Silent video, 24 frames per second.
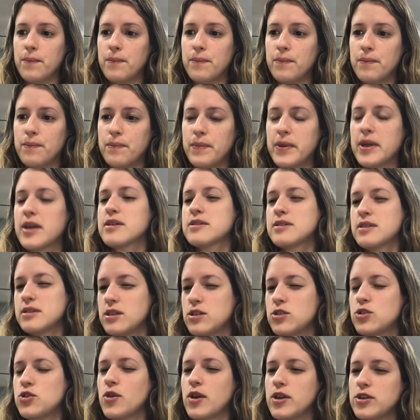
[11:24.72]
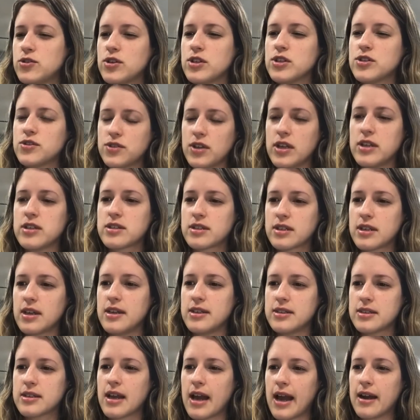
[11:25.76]
because the situation
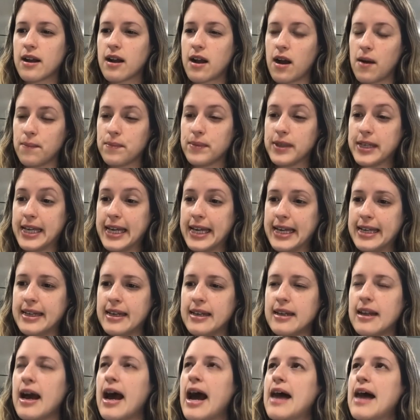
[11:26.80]
is kind of complicated.